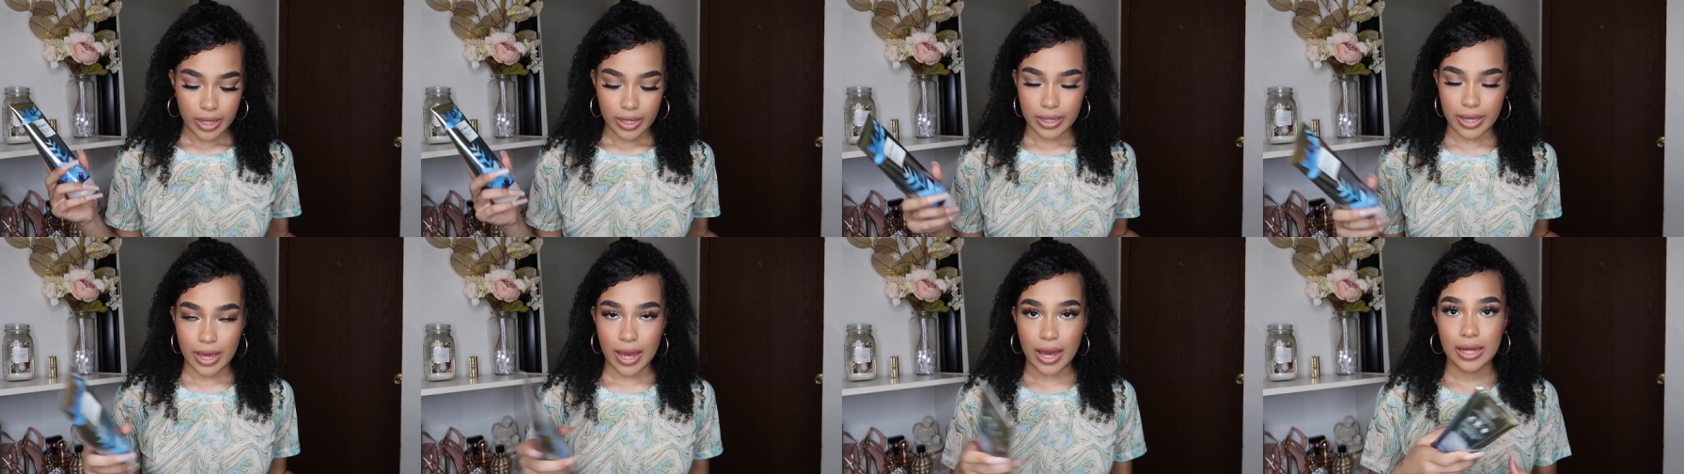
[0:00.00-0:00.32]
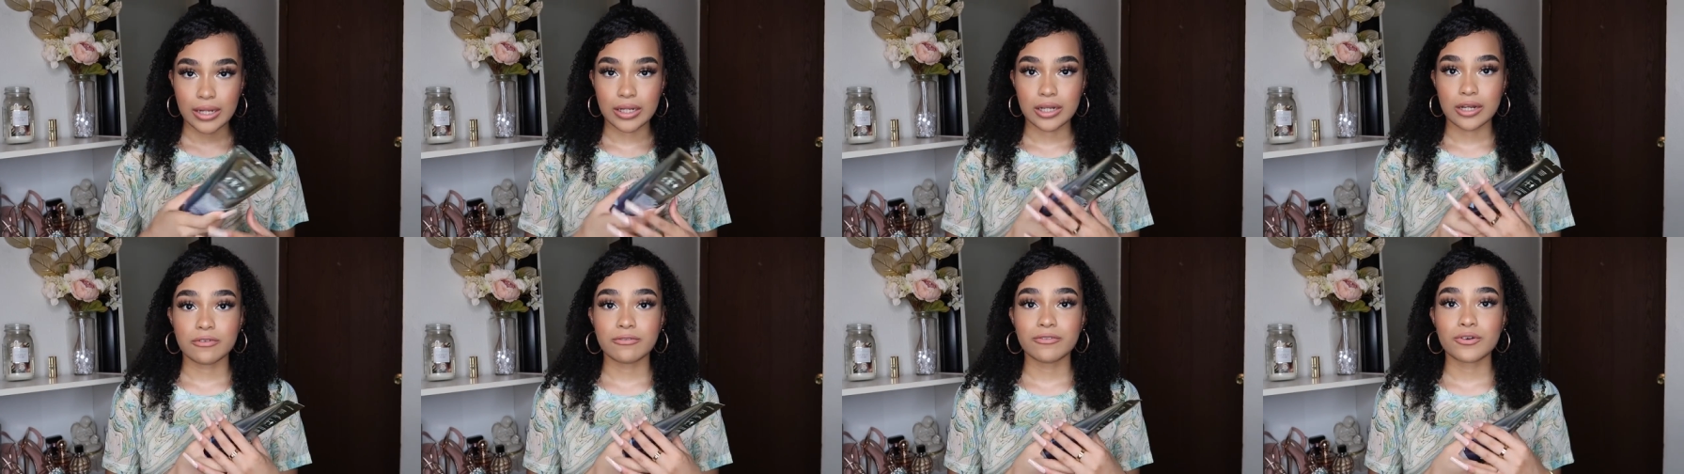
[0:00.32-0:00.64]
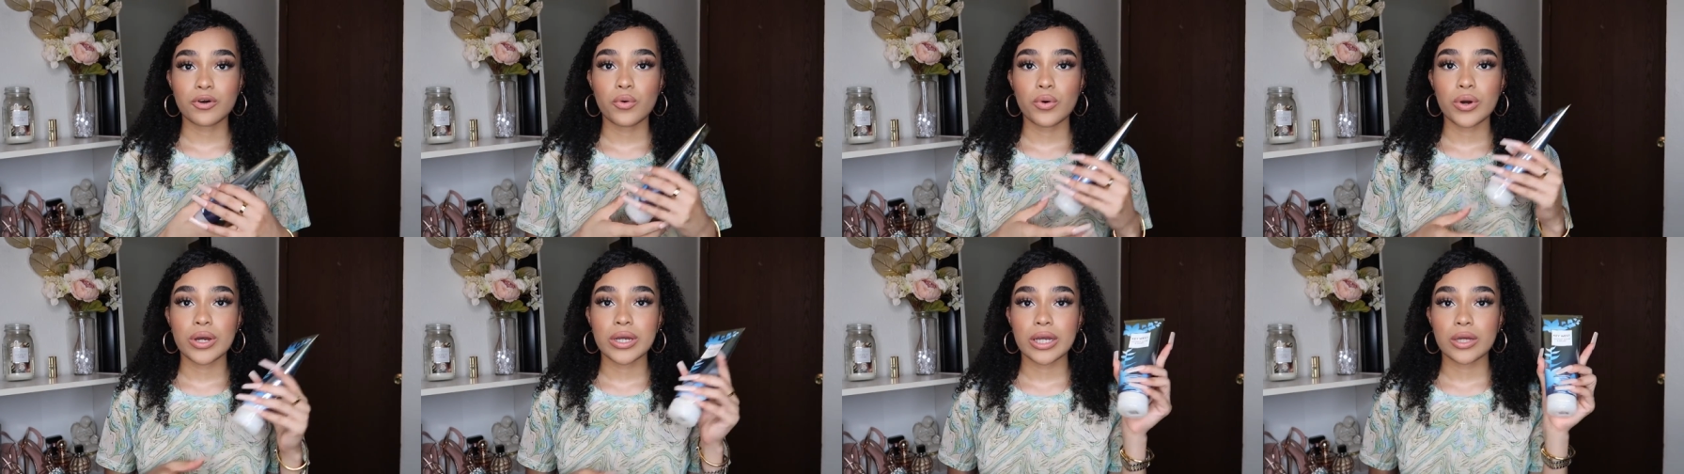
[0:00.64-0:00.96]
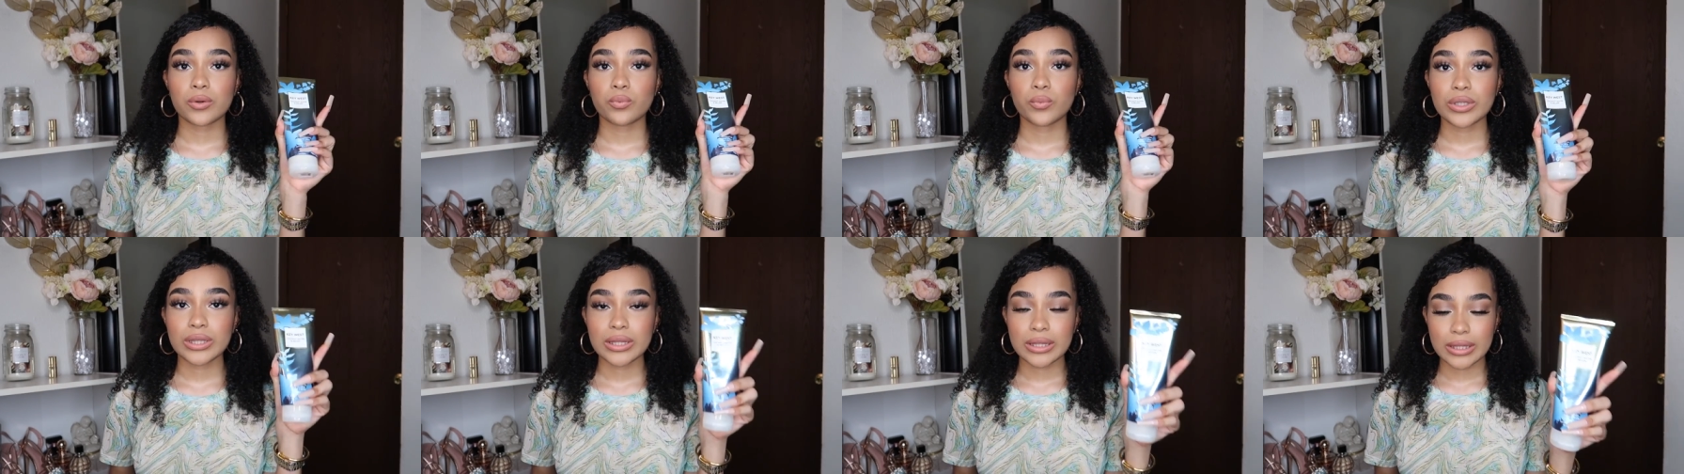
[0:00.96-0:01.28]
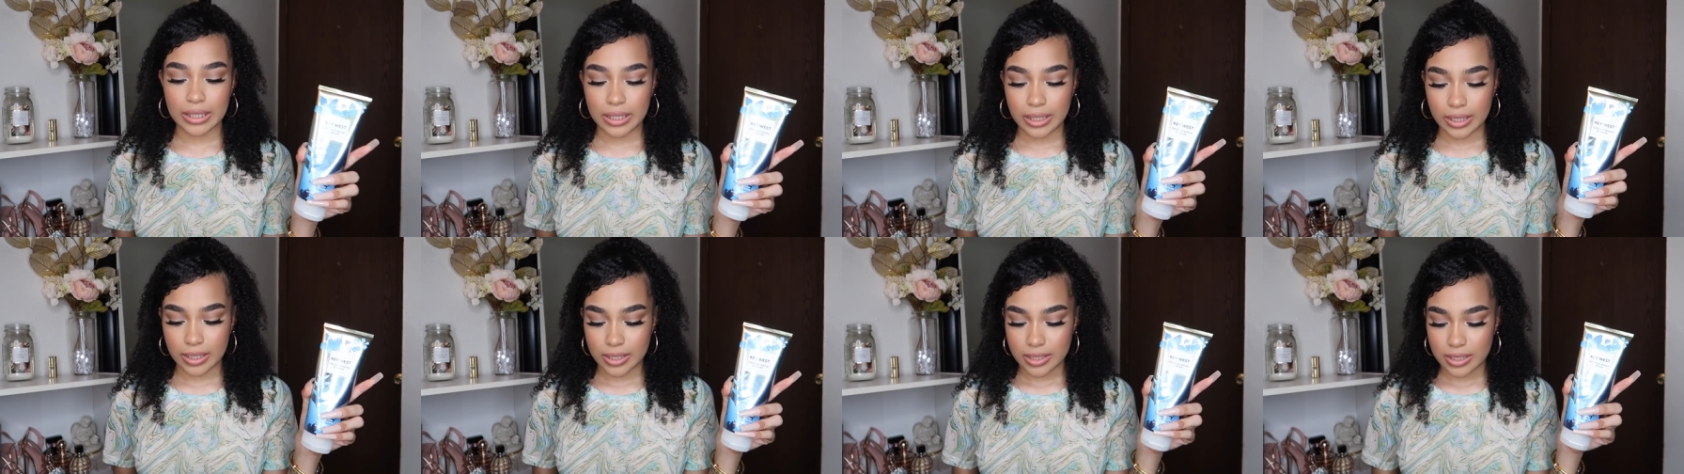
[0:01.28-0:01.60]
yeah i love going in with
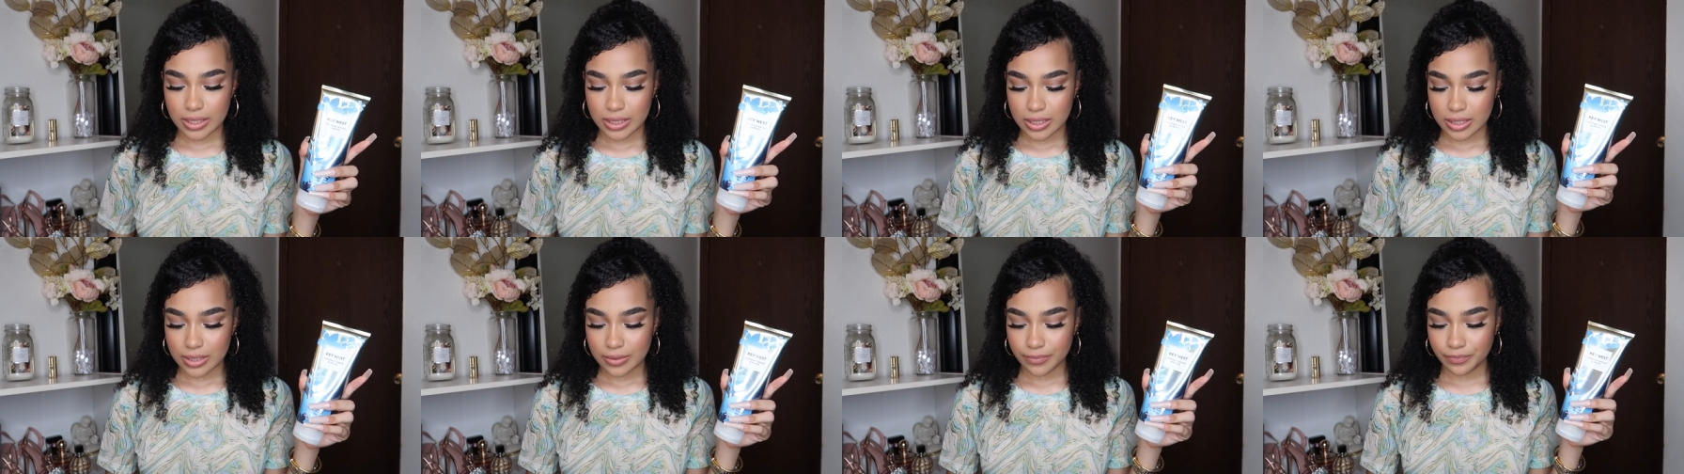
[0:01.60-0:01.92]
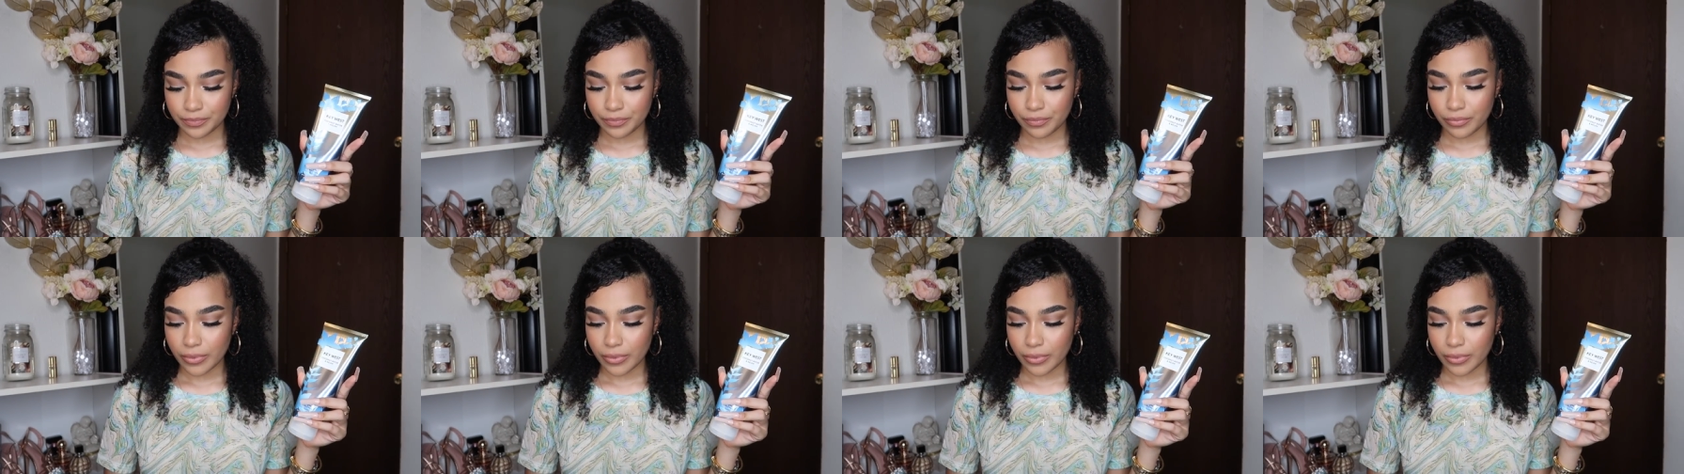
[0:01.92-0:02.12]
this